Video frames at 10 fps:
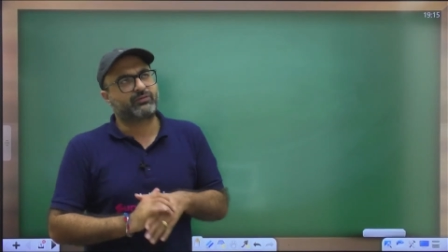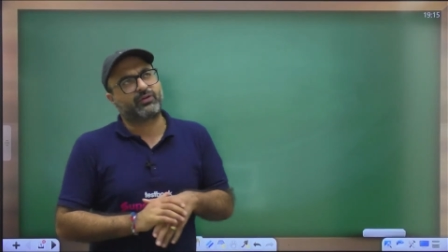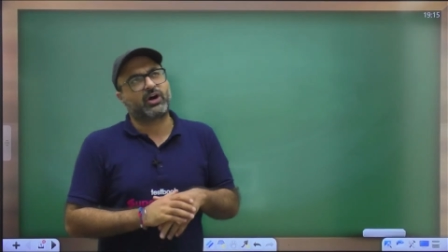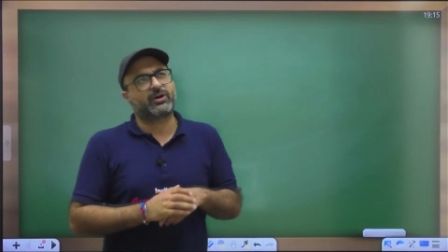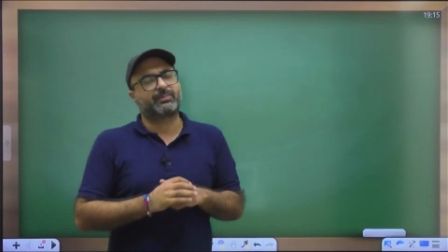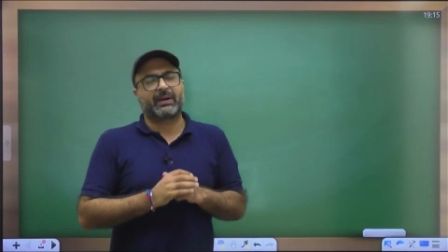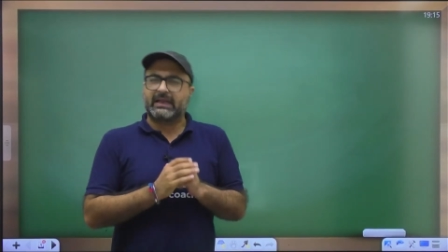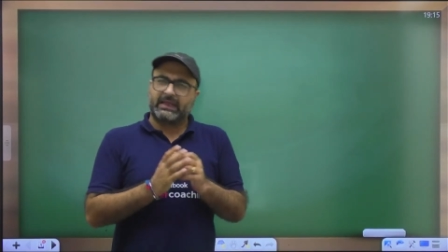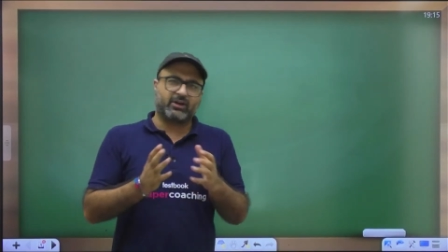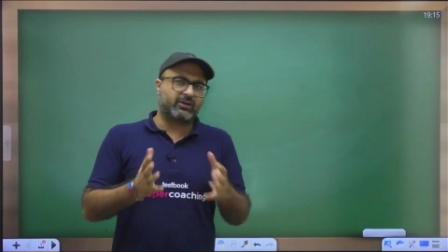printing
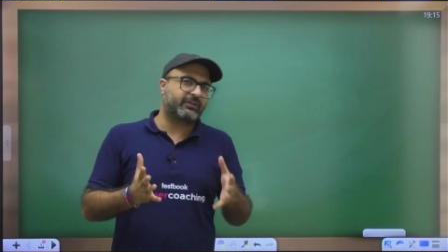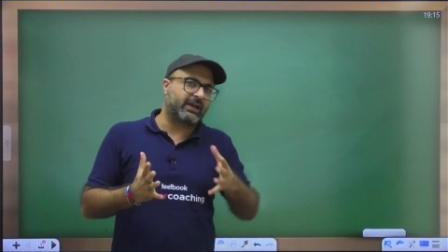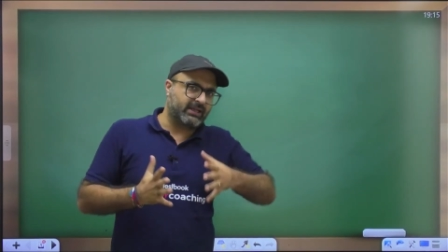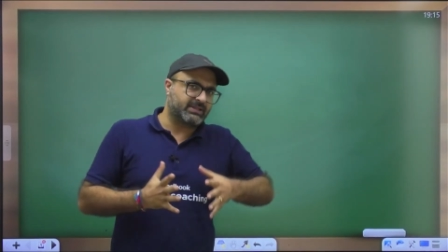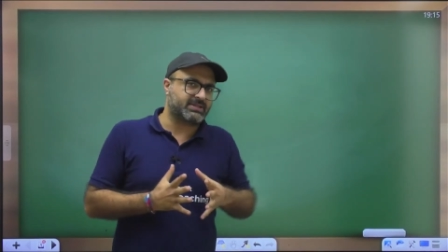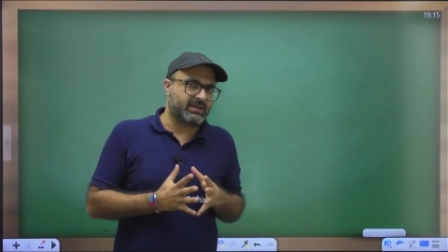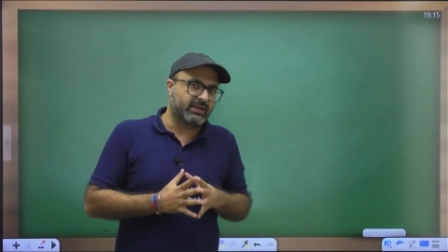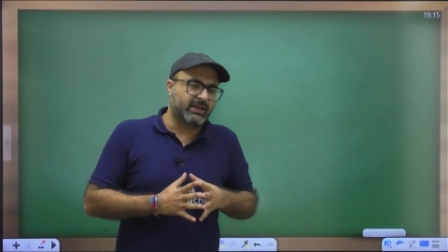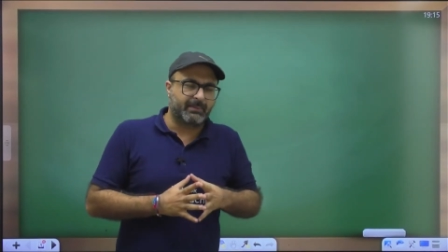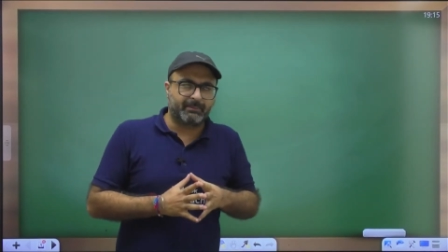of currency,
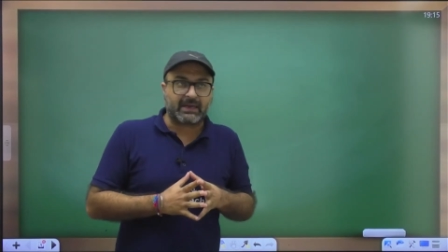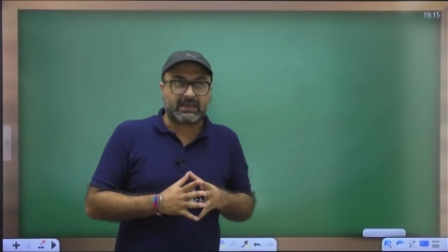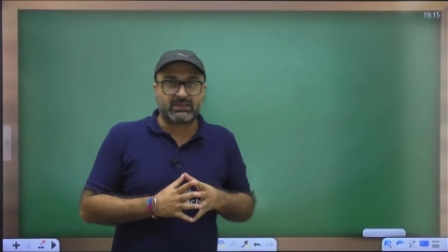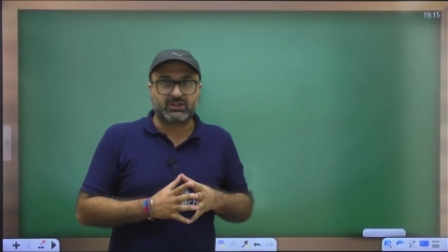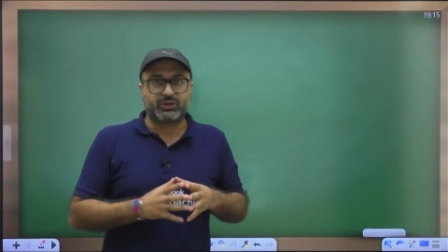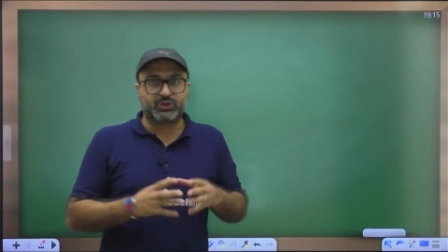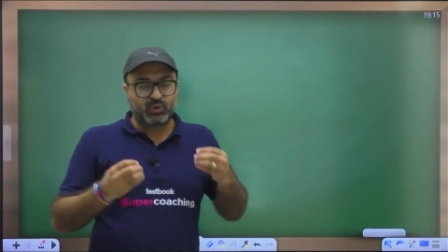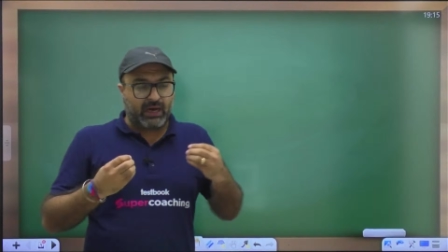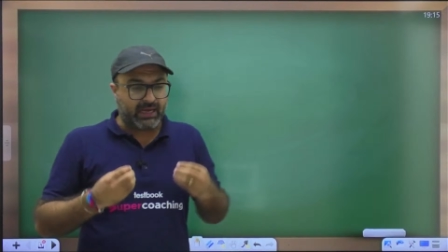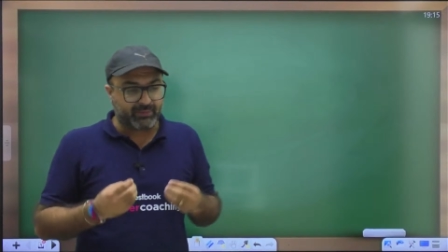but do
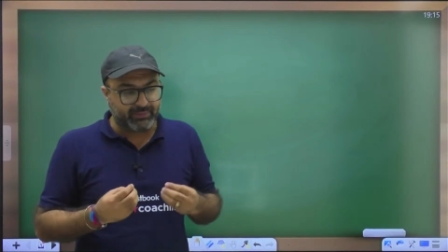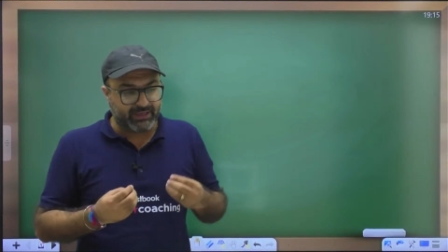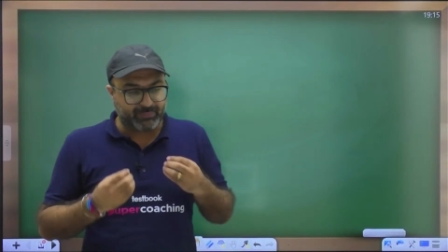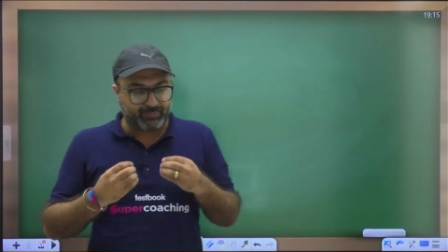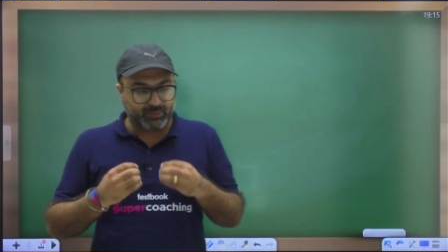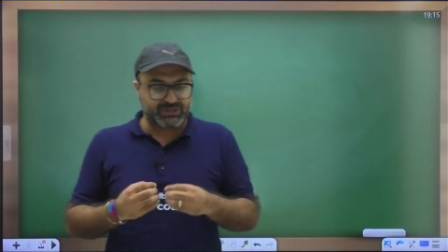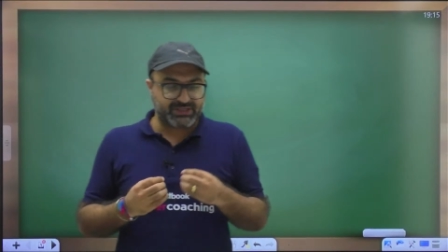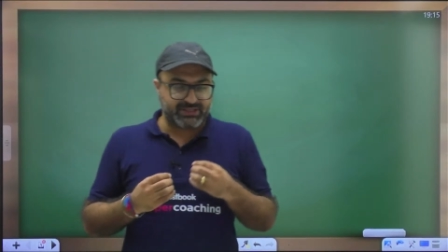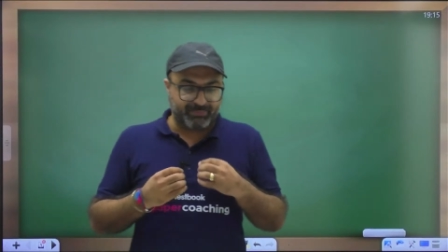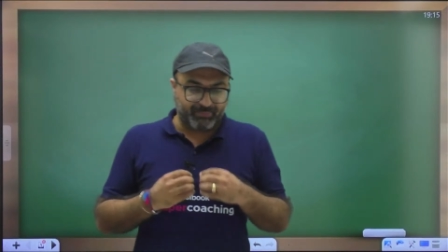RBI possess the
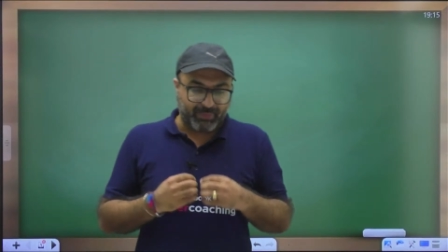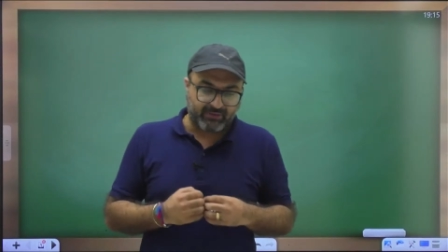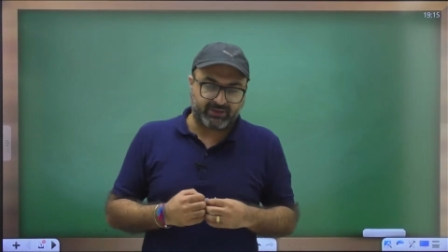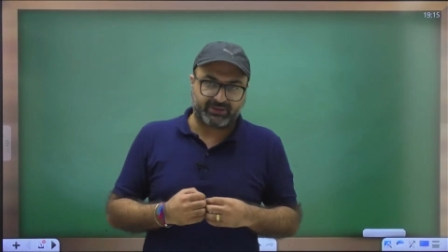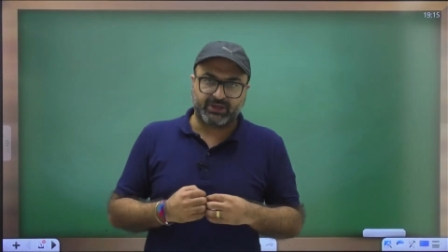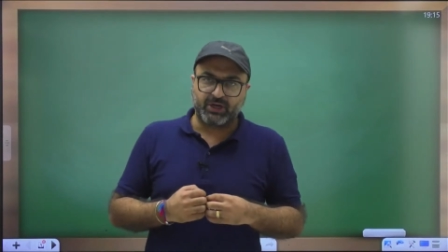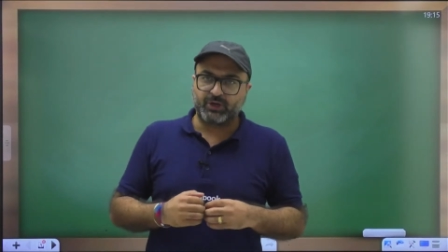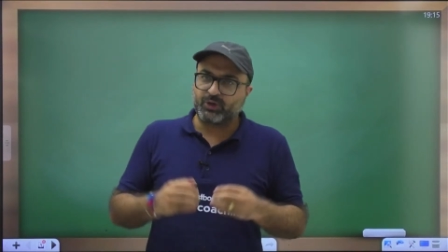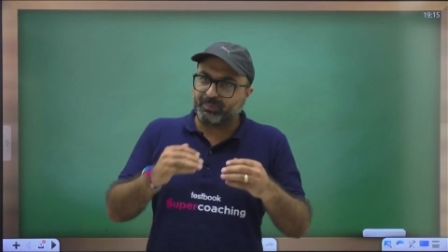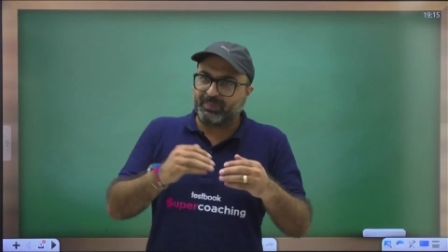power to
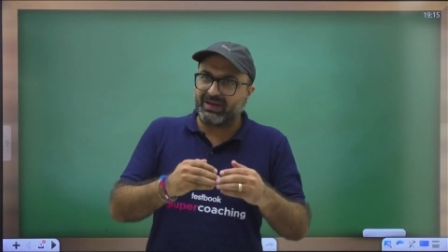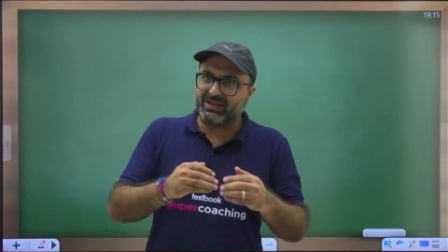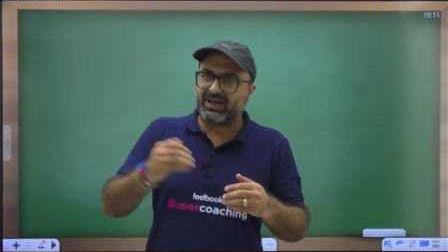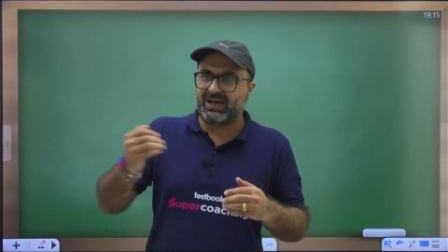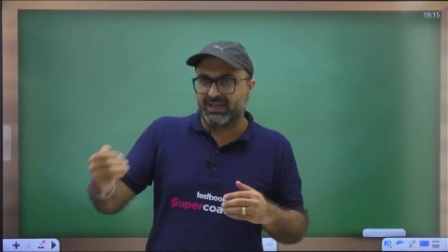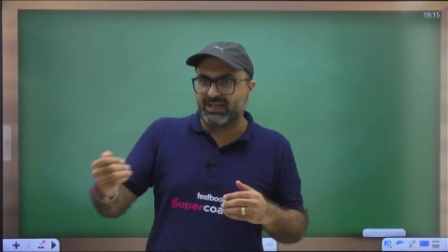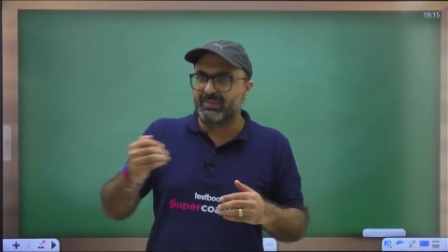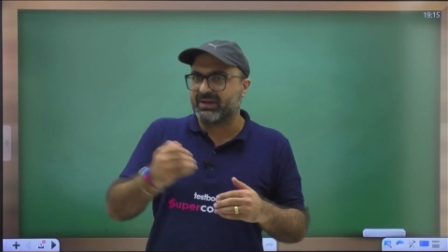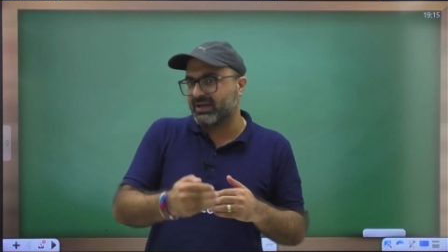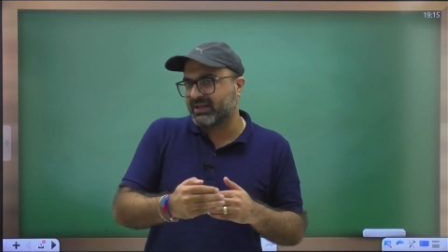print unlimited
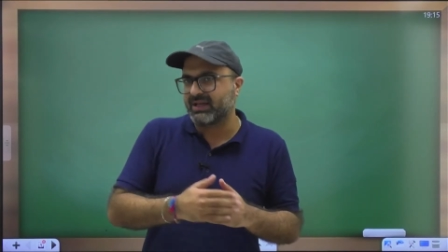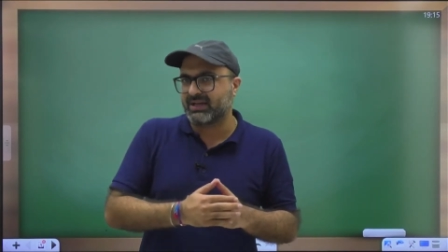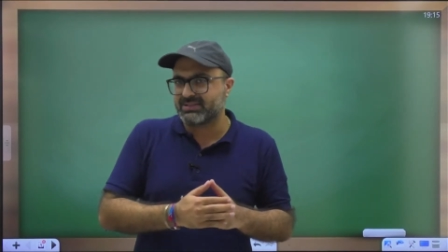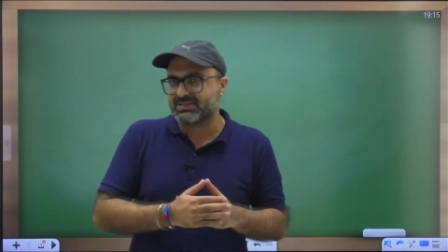currency?